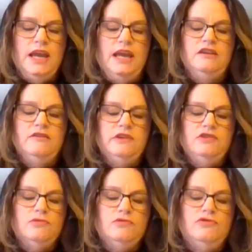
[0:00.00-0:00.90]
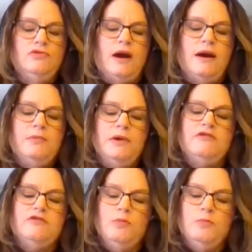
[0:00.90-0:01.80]
Individuals who operate
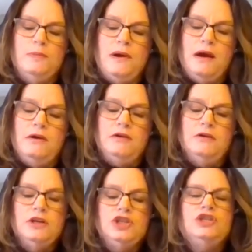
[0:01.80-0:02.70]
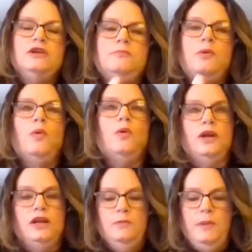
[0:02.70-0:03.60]
a sole proprietorship or
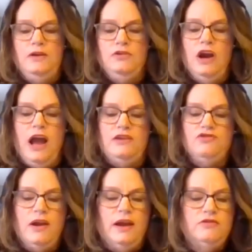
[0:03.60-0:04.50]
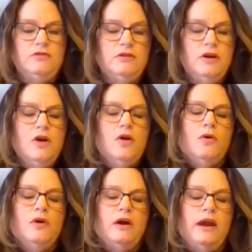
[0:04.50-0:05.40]
an independent contractor
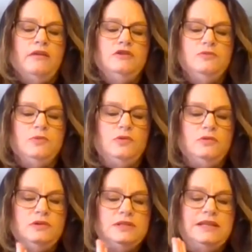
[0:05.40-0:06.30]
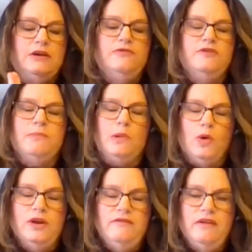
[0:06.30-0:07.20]
or are eligible
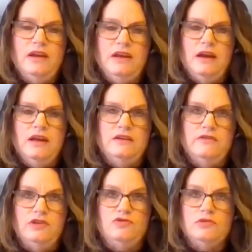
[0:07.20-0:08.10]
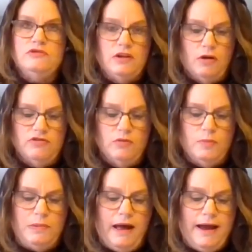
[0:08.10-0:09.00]
self-employed individuals can also
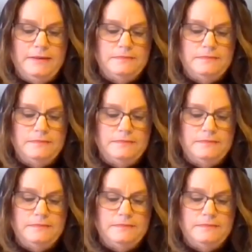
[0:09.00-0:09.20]
apply.